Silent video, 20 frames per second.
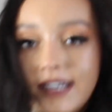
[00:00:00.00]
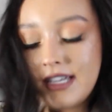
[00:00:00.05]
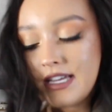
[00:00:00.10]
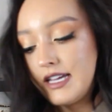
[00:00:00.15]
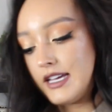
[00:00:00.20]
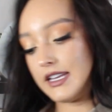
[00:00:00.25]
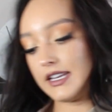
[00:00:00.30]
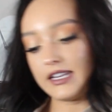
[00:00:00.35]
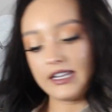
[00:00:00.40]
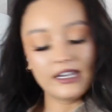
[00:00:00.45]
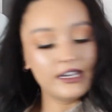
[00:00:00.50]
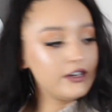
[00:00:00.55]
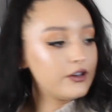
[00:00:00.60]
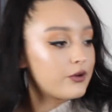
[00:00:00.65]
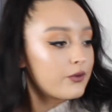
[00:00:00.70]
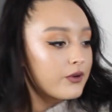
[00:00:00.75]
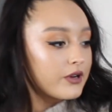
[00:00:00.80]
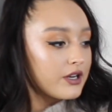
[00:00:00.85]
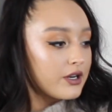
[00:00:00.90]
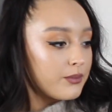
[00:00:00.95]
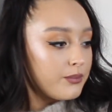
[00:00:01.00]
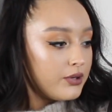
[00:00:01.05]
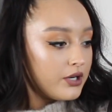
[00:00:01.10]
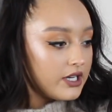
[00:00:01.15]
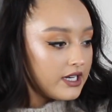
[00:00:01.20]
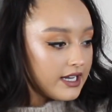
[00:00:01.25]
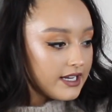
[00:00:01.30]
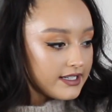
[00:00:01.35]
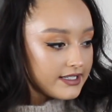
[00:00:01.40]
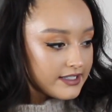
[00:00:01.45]
I didn't know where to
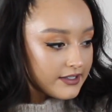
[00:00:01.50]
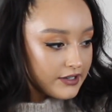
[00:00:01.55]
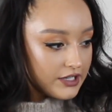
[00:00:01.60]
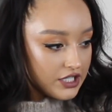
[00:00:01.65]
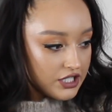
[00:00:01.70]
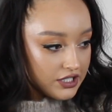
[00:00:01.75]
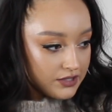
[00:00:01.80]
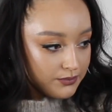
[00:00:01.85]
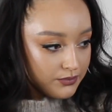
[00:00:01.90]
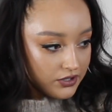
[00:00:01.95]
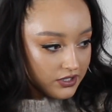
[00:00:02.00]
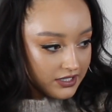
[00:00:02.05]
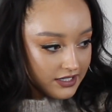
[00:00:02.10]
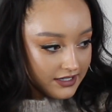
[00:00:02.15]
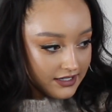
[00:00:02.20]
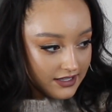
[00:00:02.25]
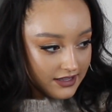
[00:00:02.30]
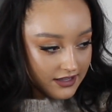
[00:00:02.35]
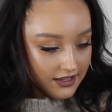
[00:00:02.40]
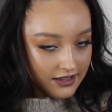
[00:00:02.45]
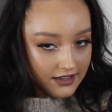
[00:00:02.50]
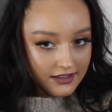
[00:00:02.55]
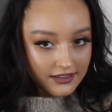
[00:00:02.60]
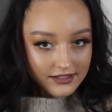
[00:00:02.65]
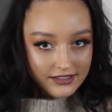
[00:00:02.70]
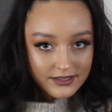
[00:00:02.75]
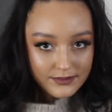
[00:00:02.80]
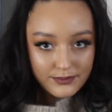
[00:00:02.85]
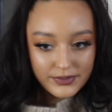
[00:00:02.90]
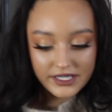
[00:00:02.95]
put it, so I just put it in like
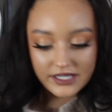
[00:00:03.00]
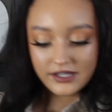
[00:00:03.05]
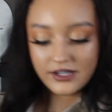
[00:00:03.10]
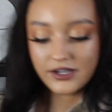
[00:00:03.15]
this big